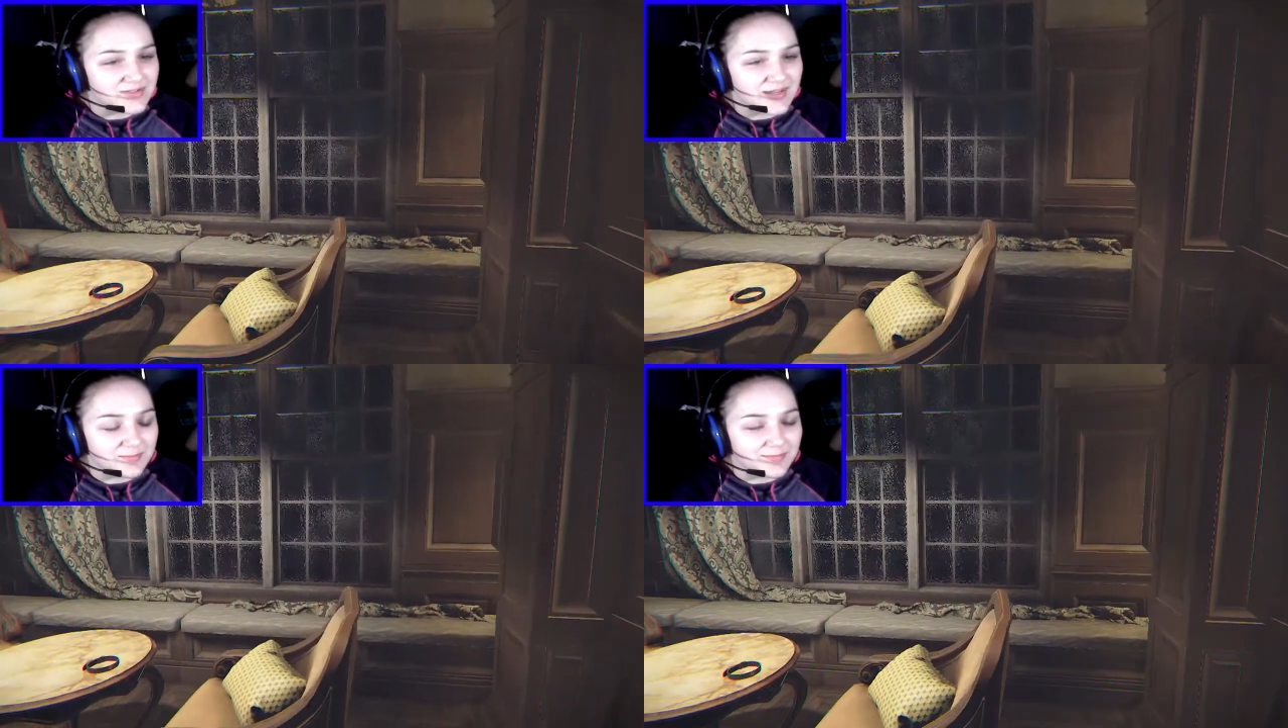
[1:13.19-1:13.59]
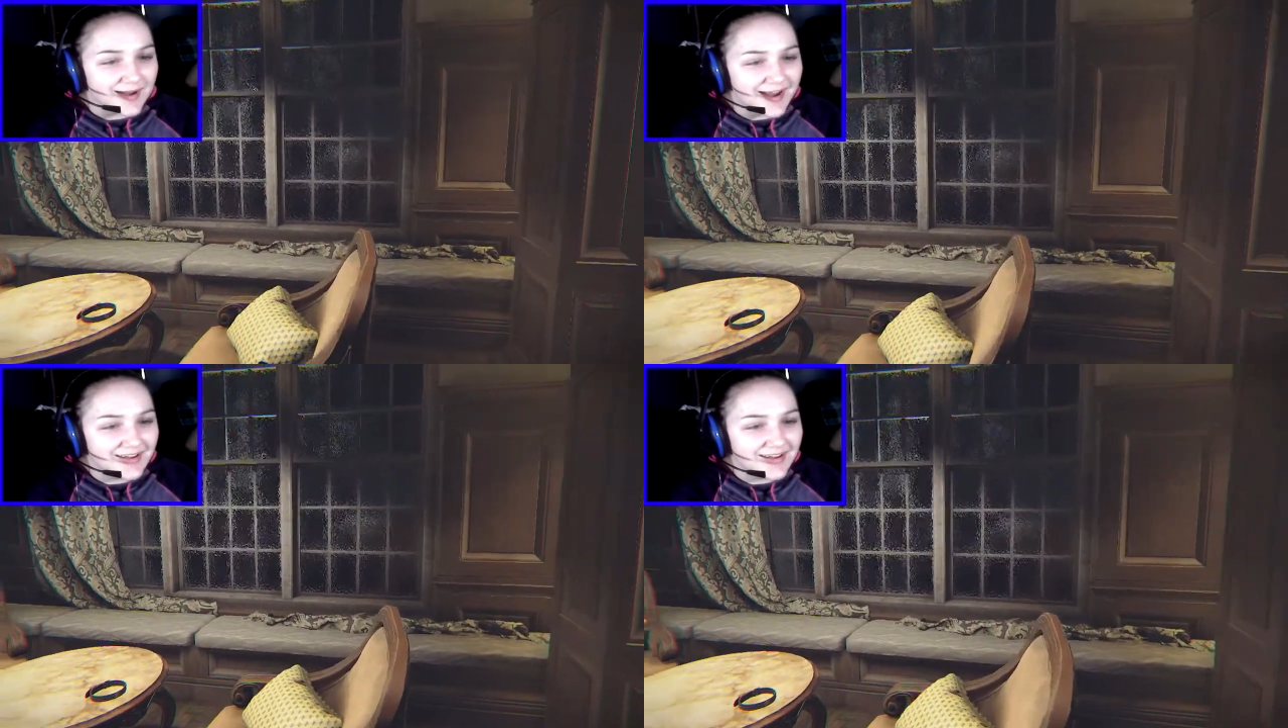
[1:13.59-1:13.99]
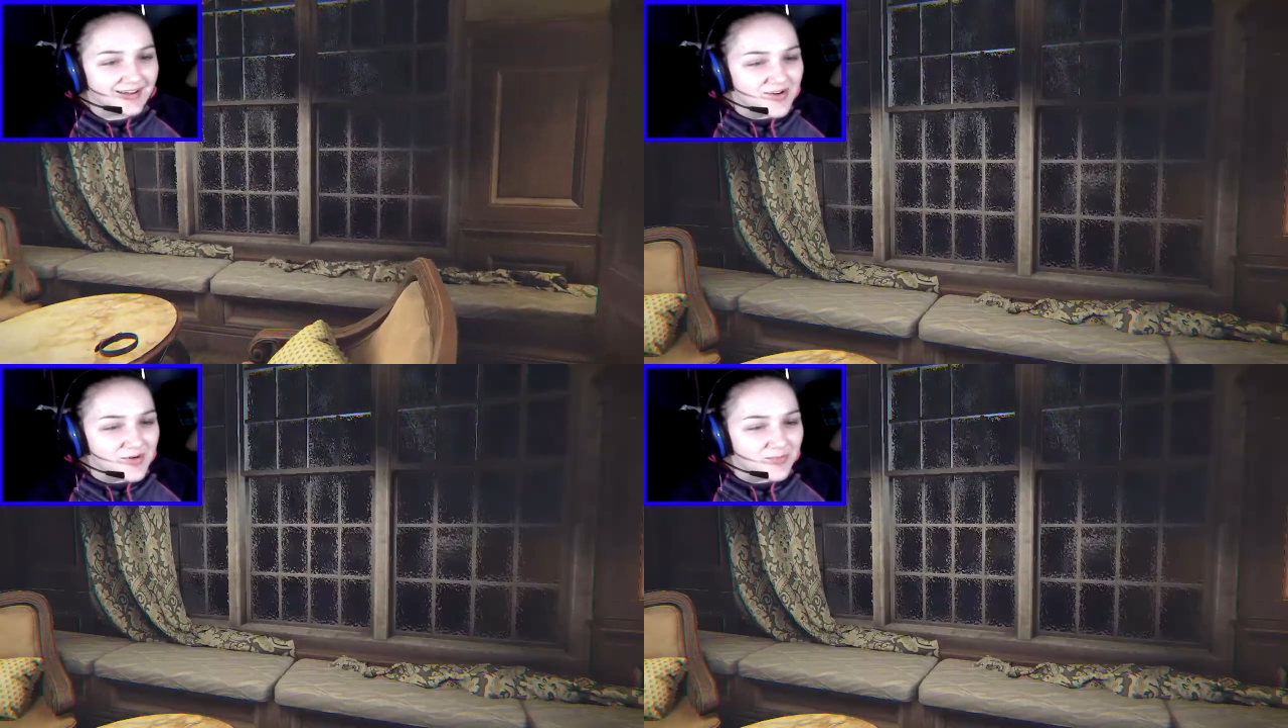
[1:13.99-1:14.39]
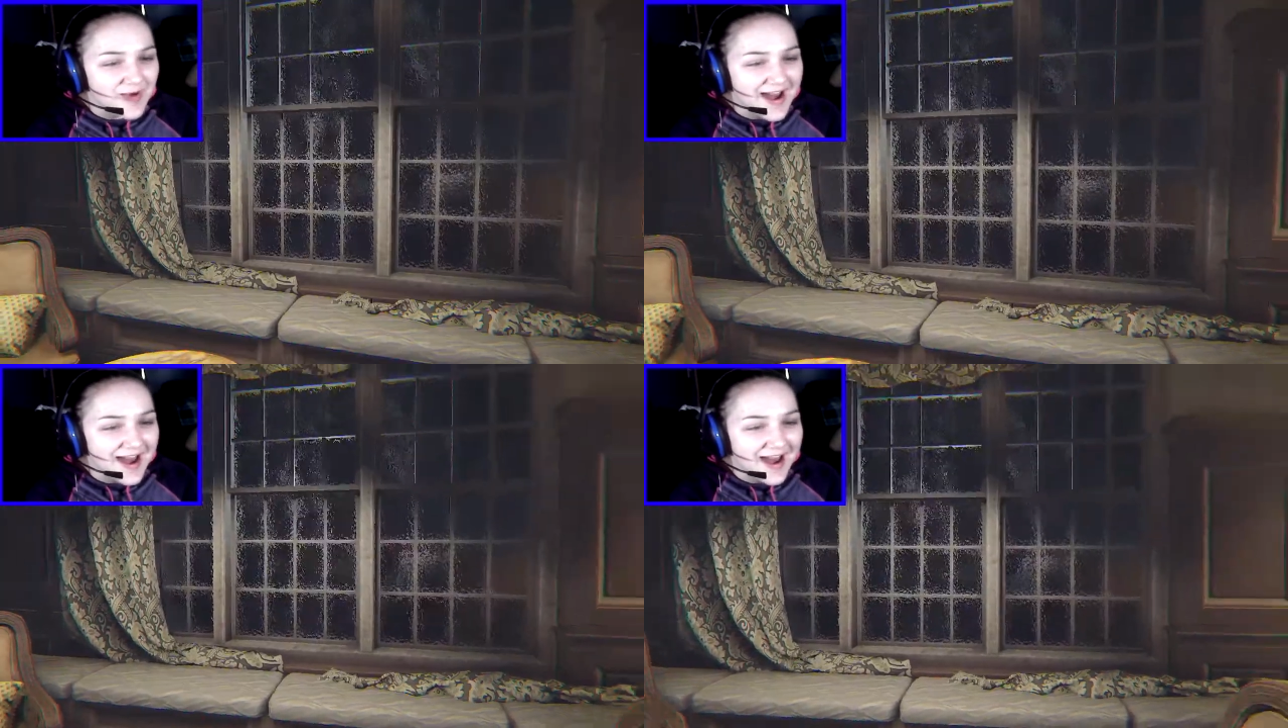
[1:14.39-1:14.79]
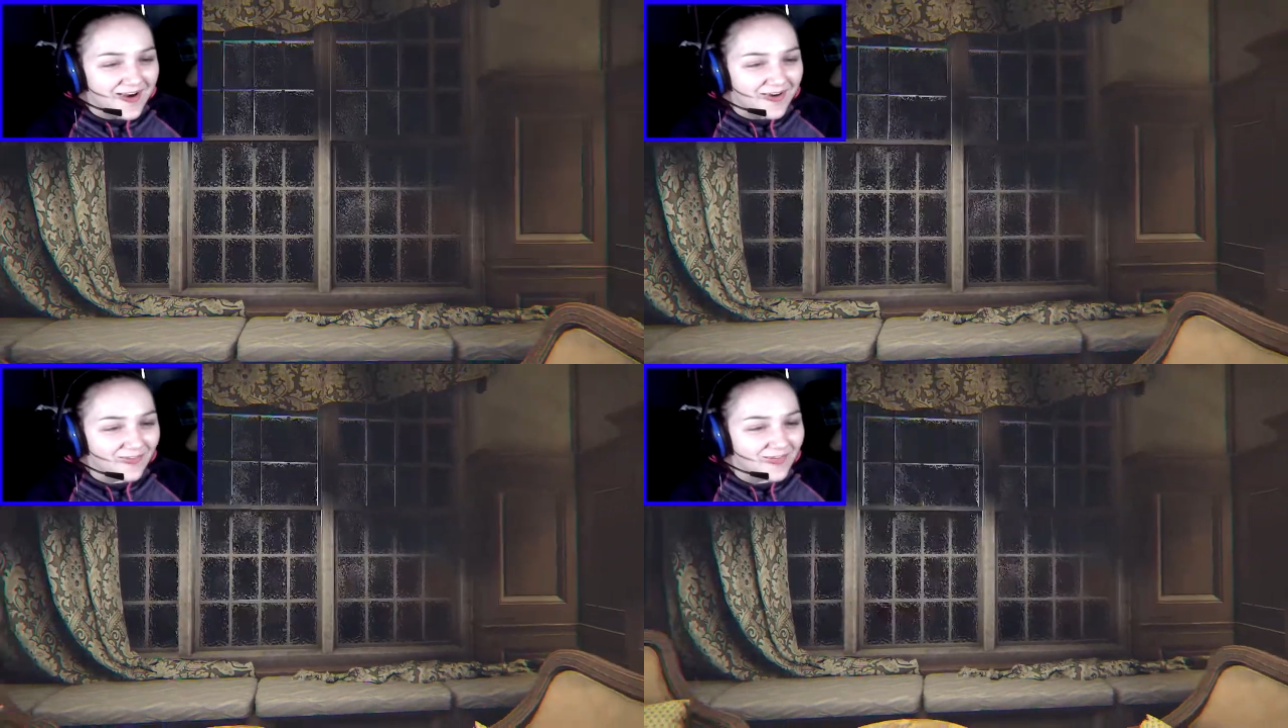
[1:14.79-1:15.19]
Is that rain? Oh,
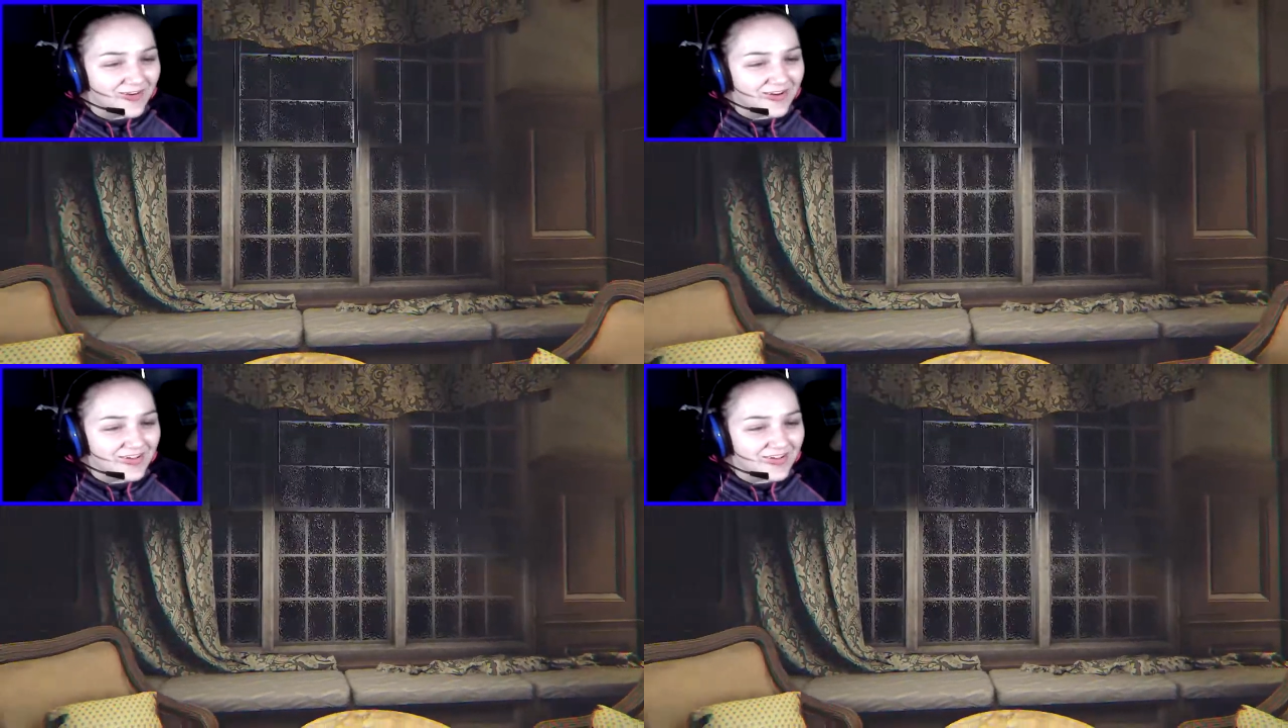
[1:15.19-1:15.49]
wow.